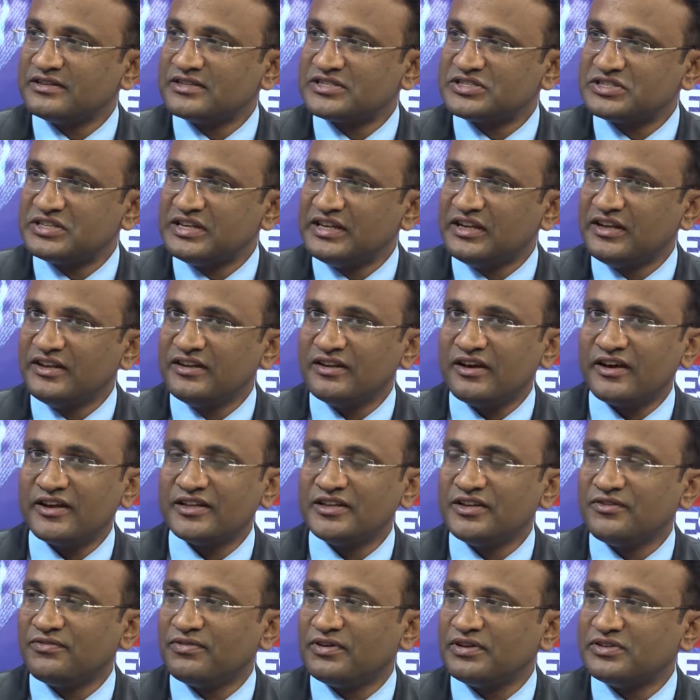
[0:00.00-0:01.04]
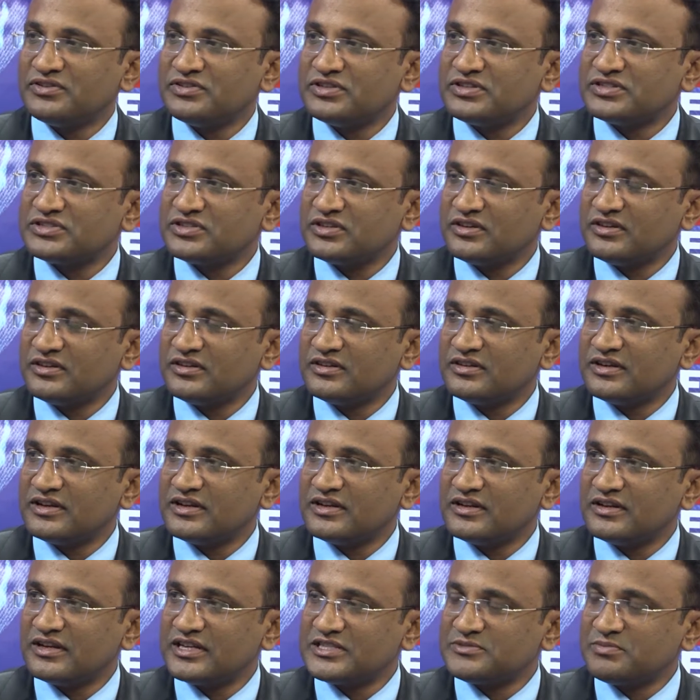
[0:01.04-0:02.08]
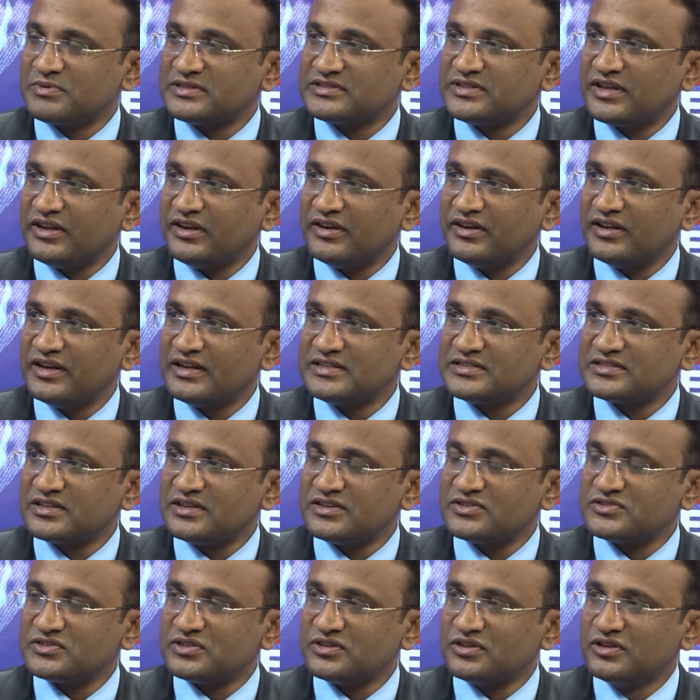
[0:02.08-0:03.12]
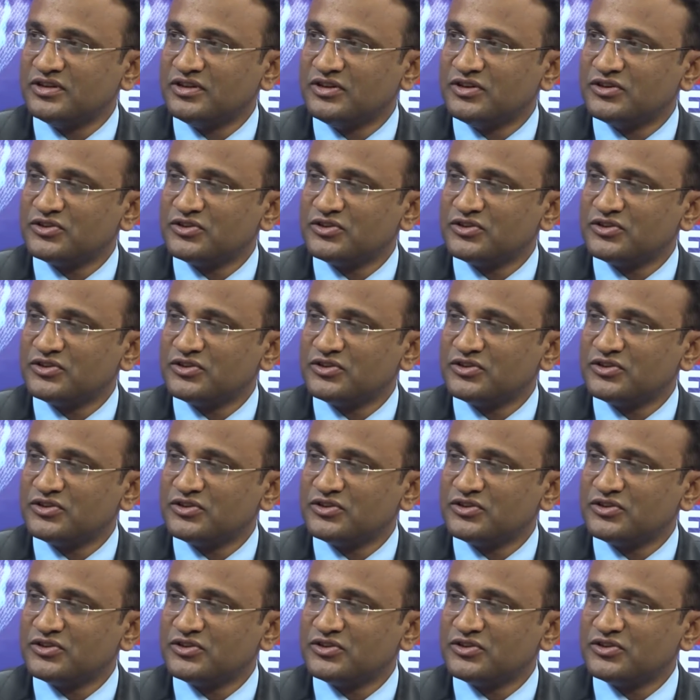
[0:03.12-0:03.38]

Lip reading: still in early phases as far as the India is concerned.